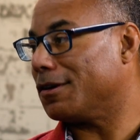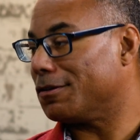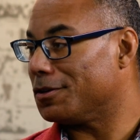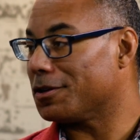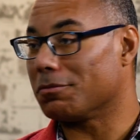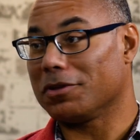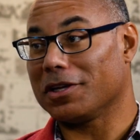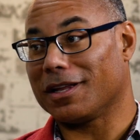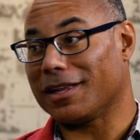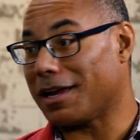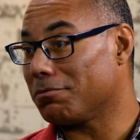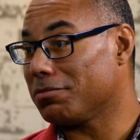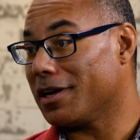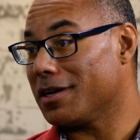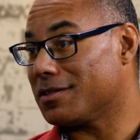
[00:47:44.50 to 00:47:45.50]
can bleed a lot
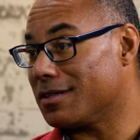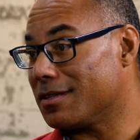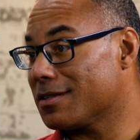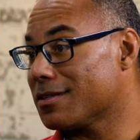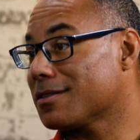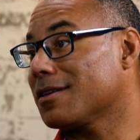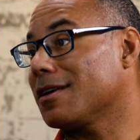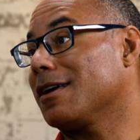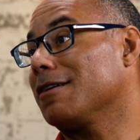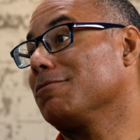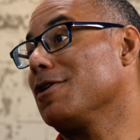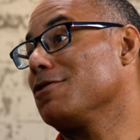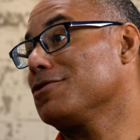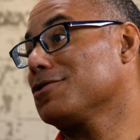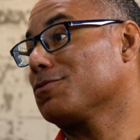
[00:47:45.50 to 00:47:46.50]
of places.
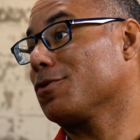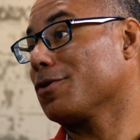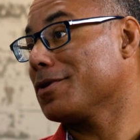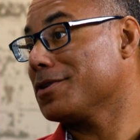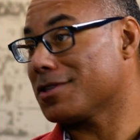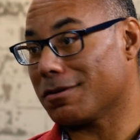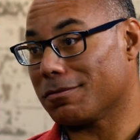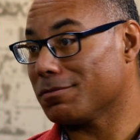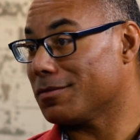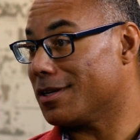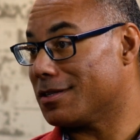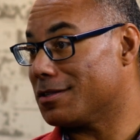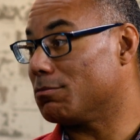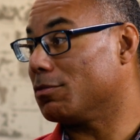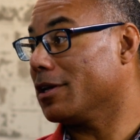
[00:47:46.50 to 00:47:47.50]
Most worrisome
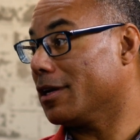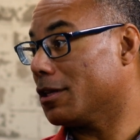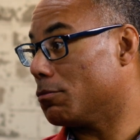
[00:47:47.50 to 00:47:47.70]
is bleeding in the